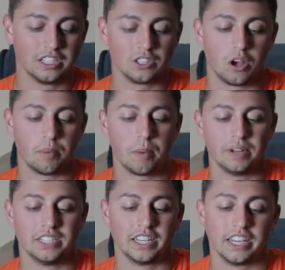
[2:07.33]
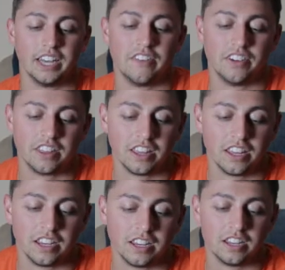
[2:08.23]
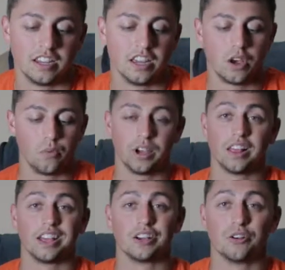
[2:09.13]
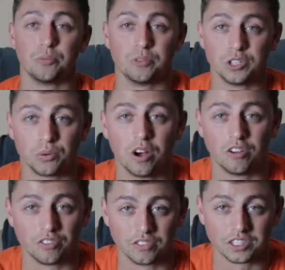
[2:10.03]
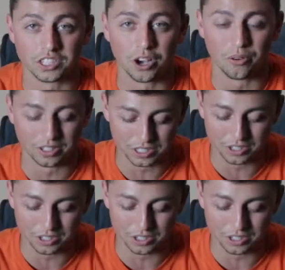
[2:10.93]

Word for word: So I bought my ticket and everything, and we got like a group of 12 of us going,